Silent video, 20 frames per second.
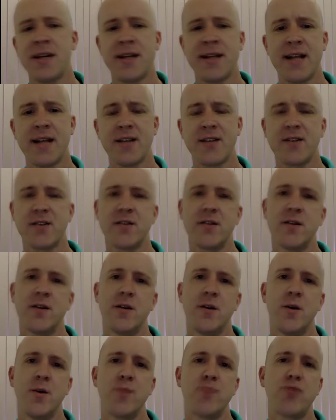And that's
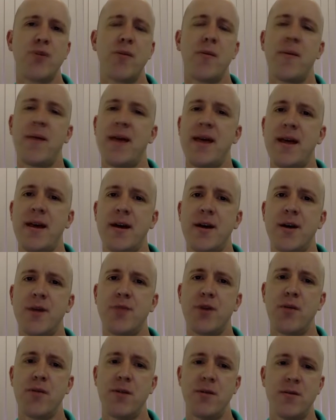probably a
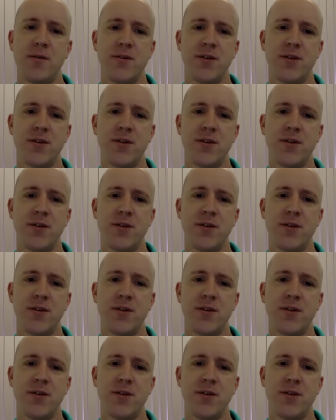problem.